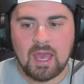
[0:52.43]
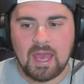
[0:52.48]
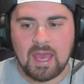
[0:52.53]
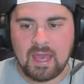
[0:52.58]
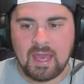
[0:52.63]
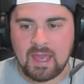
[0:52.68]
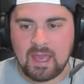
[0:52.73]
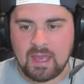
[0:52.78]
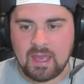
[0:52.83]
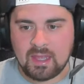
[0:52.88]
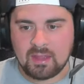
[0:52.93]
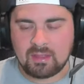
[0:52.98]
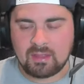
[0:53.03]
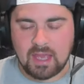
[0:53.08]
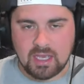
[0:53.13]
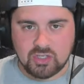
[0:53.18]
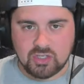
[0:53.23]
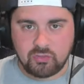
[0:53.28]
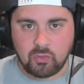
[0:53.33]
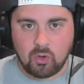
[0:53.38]
And
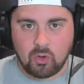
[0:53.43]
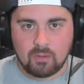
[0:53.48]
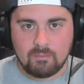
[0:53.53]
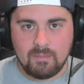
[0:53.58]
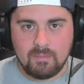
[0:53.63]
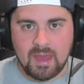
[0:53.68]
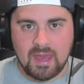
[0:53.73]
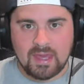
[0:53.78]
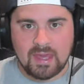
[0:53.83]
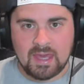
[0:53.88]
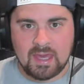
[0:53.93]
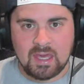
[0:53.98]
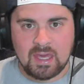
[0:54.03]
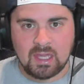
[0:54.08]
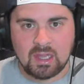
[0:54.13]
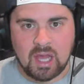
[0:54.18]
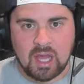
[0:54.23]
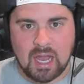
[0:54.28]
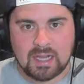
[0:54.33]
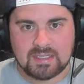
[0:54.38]
thanks for making
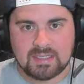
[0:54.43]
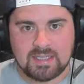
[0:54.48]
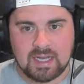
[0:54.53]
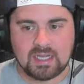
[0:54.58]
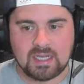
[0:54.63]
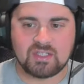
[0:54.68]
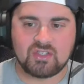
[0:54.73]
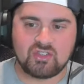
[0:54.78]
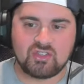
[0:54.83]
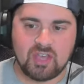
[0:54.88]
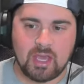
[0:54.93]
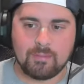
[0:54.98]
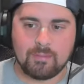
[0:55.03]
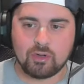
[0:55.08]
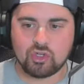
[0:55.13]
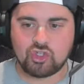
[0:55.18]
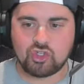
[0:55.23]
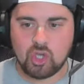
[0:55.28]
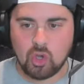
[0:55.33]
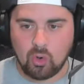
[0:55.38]
Locked On
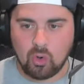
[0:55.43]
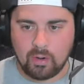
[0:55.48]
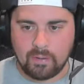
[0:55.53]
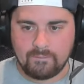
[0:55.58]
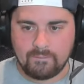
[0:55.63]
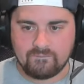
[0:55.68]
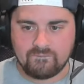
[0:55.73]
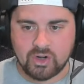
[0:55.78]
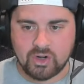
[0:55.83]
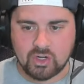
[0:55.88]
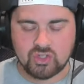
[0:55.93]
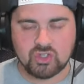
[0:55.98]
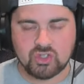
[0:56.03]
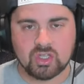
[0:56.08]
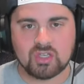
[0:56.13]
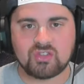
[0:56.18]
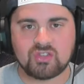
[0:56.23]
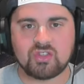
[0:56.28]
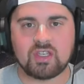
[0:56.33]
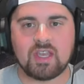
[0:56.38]
Sabres your first
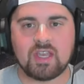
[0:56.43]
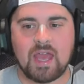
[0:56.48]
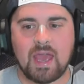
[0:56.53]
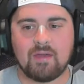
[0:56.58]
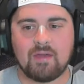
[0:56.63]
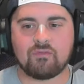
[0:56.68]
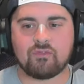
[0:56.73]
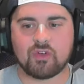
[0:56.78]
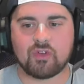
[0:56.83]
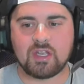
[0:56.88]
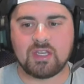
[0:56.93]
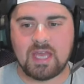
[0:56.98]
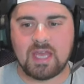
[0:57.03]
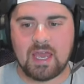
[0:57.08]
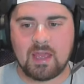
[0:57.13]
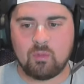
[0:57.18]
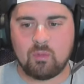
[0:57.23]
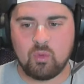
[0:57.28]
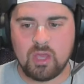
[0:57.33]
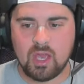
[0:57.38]
listen every
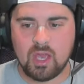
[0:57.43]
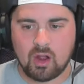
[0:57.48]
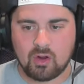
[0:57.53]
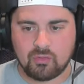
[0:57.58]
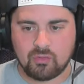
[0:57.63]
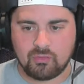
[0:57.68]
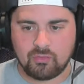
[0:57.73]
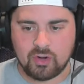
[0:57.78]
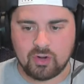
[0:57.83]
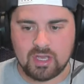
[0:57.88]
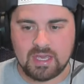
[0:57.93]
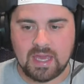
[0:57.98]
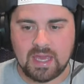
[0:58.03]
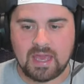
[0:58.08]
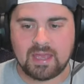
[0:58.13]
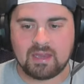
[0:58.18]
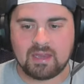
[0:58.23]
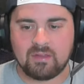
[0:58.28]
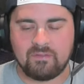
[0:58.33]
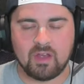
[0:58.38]
day. We are free
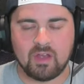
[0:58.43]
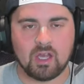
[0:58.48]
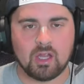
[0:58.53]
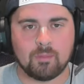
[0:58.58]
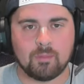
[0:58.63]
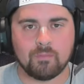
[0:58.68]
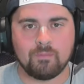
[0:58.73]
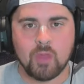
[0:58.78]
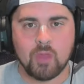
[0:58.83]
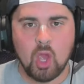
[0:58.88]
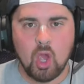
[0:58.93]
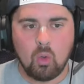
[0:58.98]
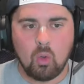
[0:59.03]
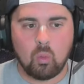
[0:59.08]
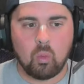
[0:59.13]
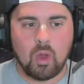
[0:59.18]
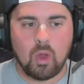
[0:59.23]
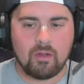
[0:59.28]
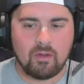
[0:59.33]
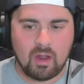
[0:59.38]
and available
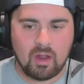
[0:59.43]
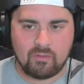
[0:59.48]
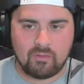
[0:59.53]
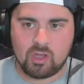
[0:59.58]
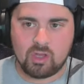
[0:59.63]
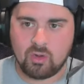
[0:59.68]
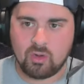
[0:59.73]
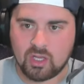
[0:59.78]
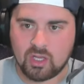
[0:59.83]
wherever you